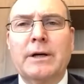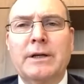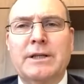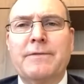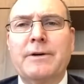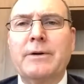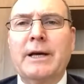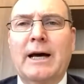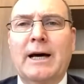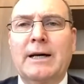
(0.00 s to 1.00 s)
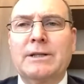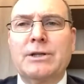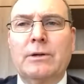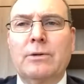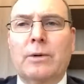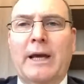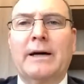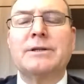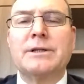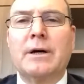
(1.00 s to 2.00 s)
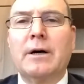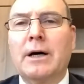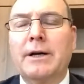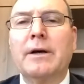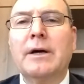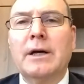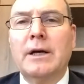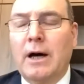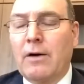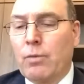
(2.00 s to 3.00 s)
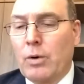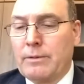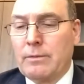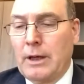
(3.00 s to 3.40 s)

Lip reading: It's very hard to look outside of what